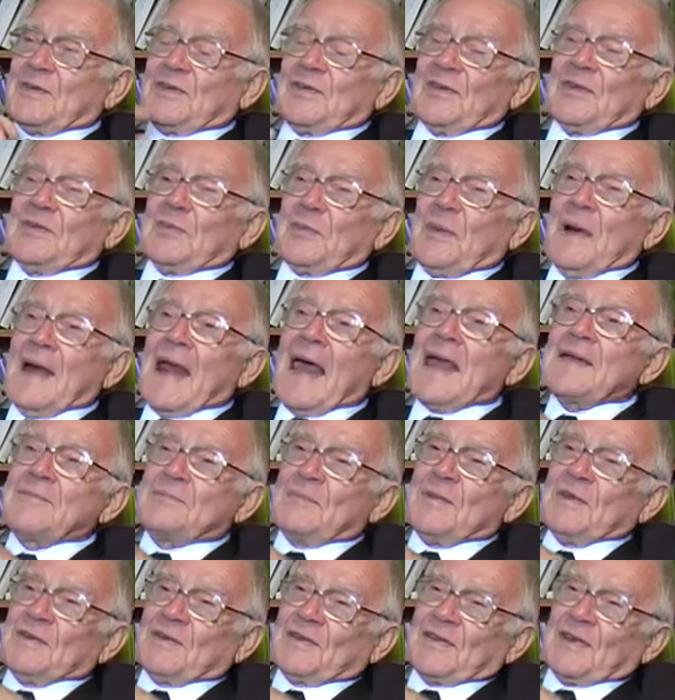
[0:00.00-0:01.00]
just one
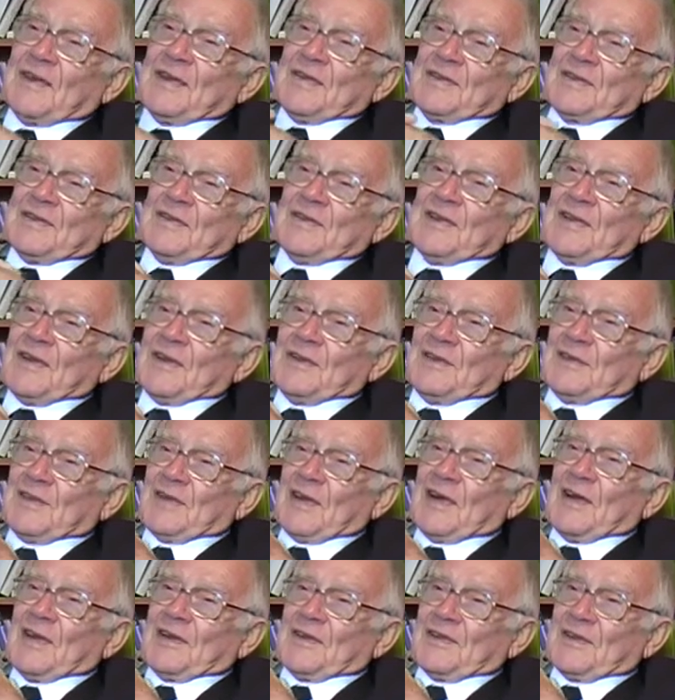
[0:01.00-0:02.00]
admin sergeant in
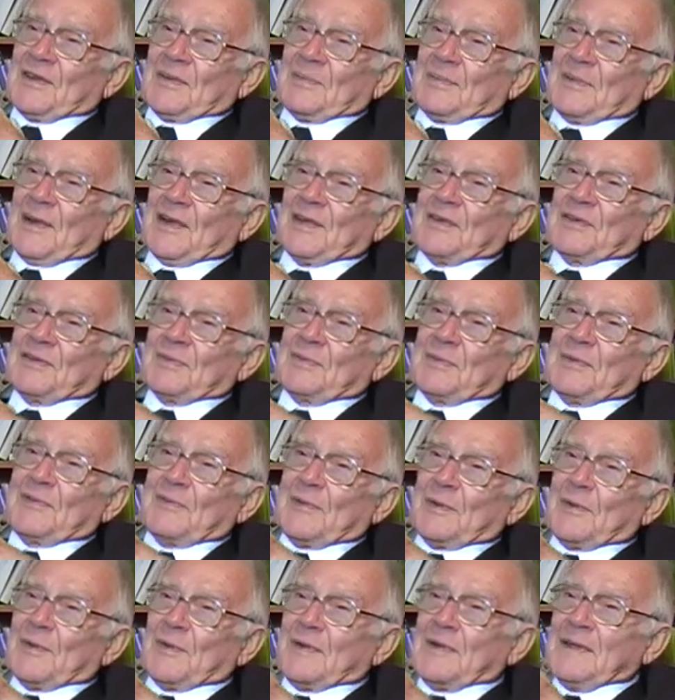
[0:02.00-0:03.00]
charge of the place
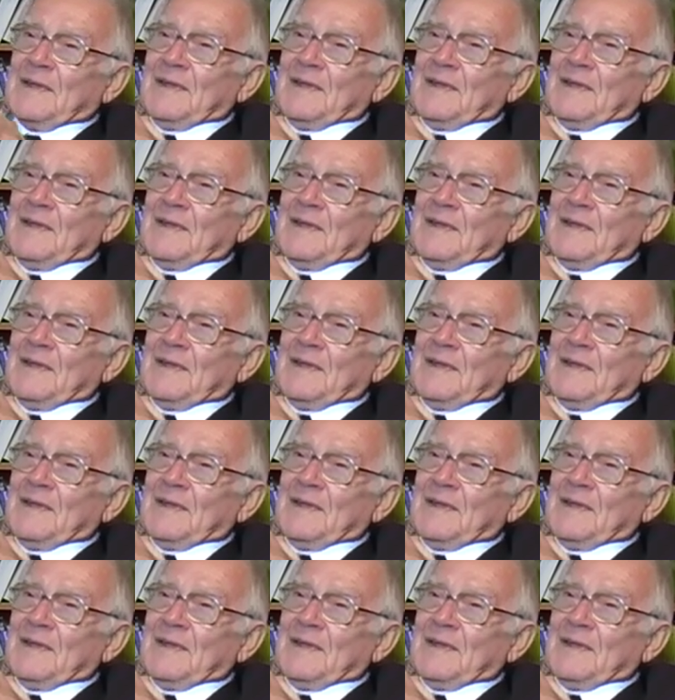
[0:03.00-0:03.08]
before,